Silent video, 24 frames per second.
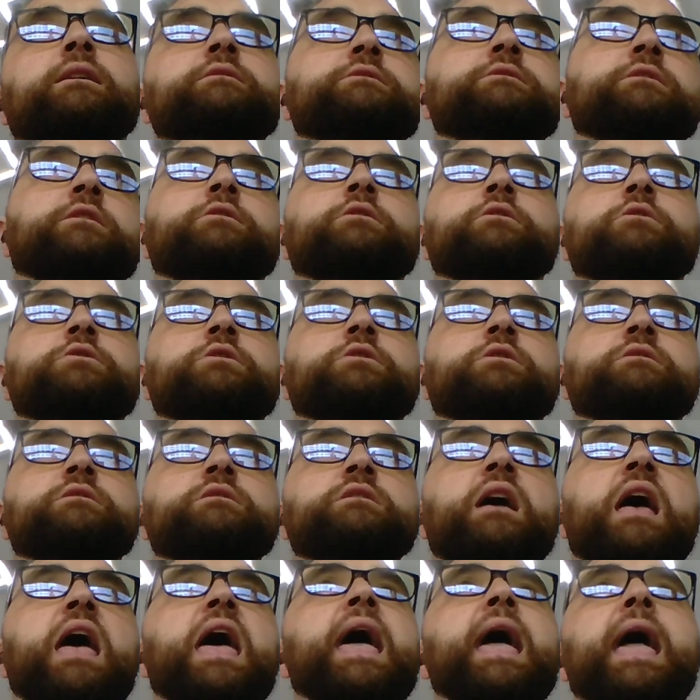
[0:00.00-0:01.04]
institutions.
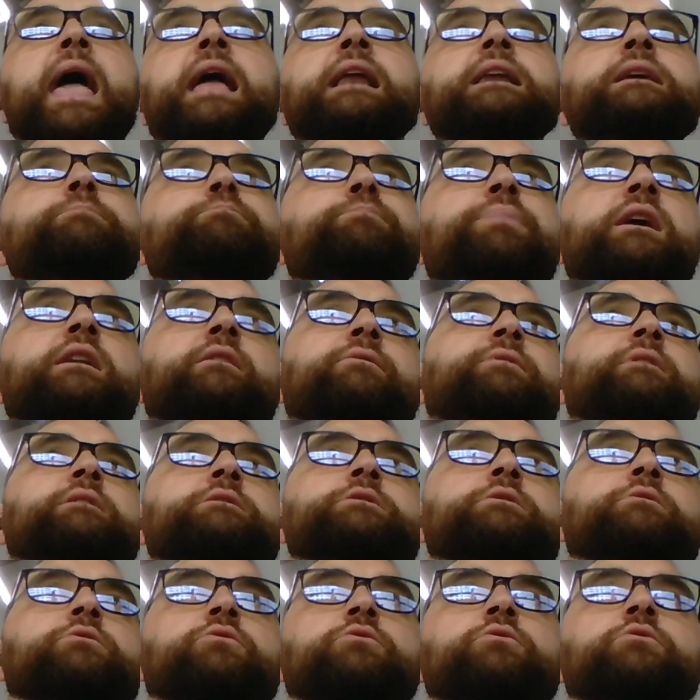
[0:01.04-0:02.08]
Any
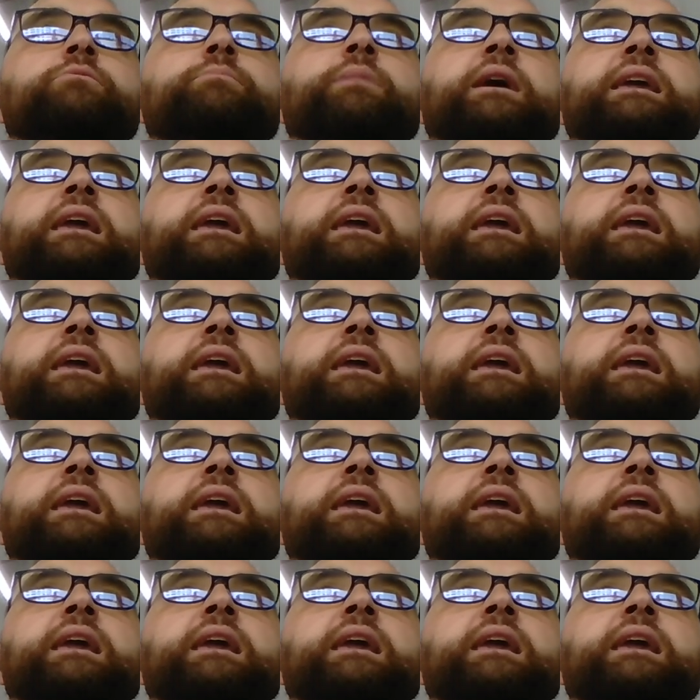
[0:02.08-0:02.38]
benefits accrued by